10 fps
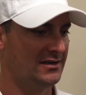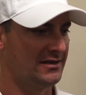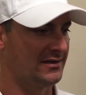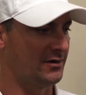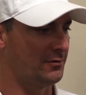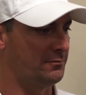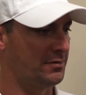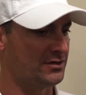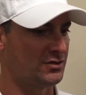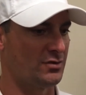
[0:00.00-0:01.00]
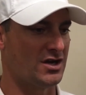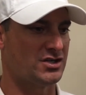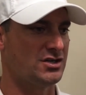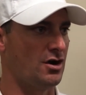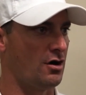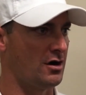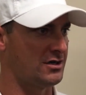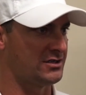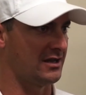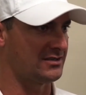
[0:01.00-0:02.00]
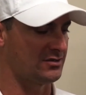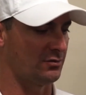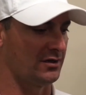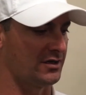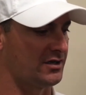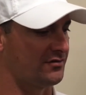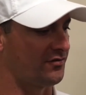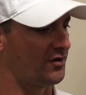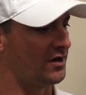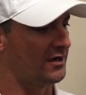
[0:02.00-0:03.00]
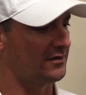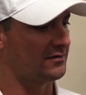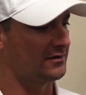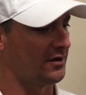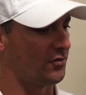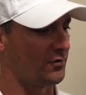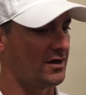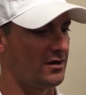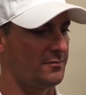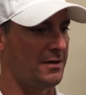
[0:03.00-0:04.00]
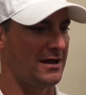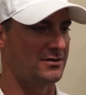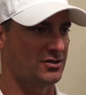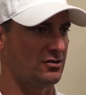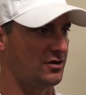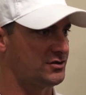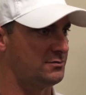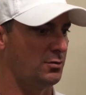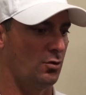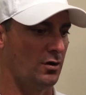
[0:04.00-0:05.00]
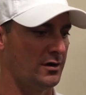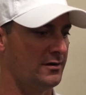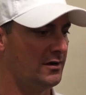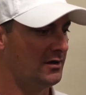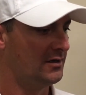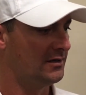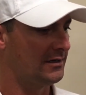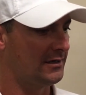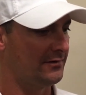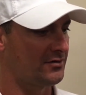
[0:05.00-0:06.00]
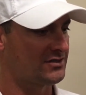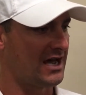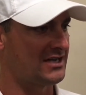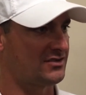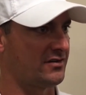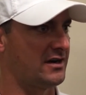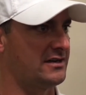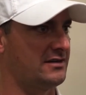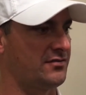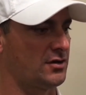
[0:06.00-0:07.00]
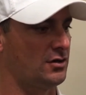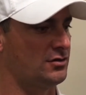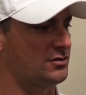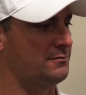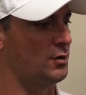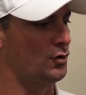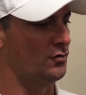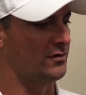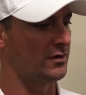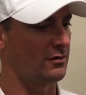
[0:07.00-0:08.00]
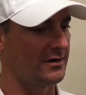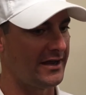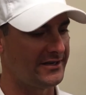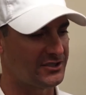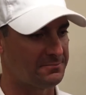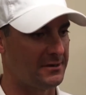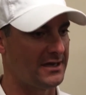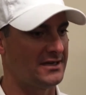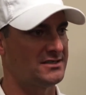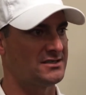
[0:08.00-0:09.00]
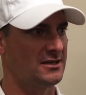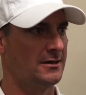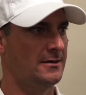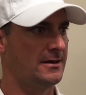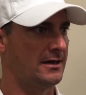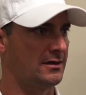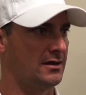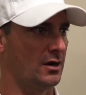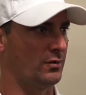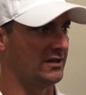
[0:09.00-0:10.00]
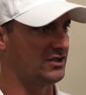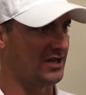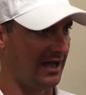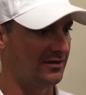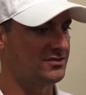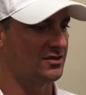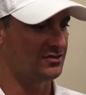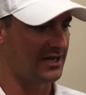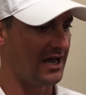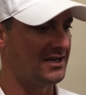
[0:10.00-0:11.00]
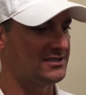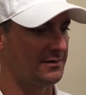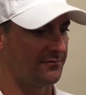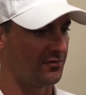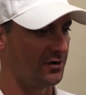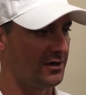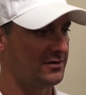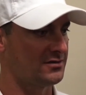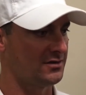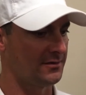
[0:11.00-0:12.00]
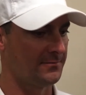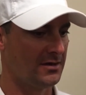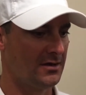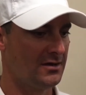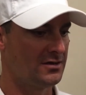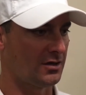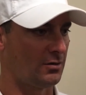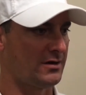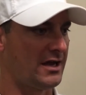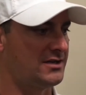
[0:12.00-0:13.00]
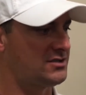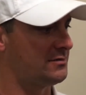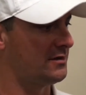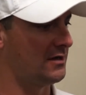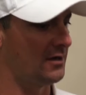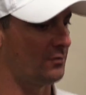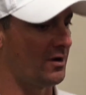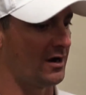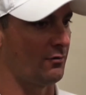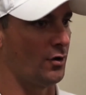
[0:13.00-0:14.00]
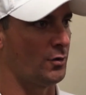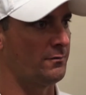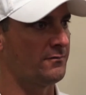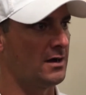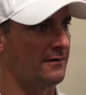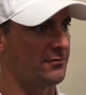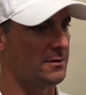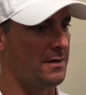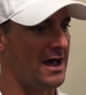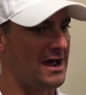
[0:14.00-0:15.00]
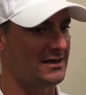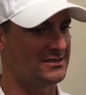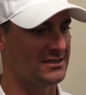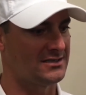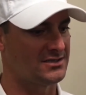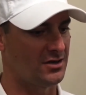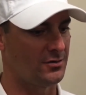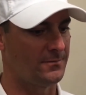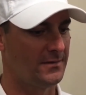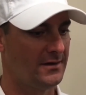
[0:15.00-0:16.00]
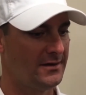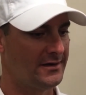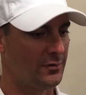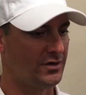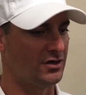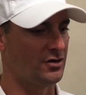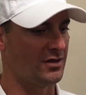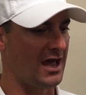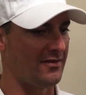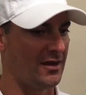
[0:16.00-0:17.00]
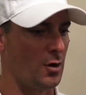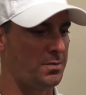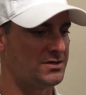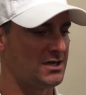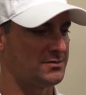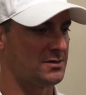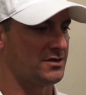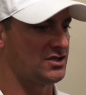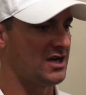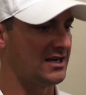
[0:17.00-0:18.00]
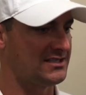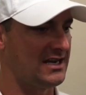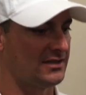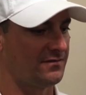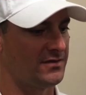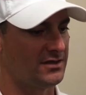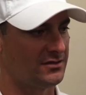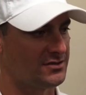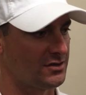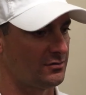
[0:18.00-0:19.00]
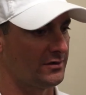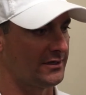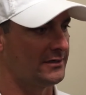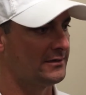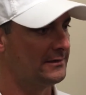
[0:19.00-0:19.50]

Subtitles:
You know, a bunch of rushing yards. You know, that's a really good front. You know, 300 pounds across the board. Those guys are very difficult to move and create space, and really challenge those guys up front to create some running room for the backs. And so, you know, when you do that, that opens up some of the shots down the field. So really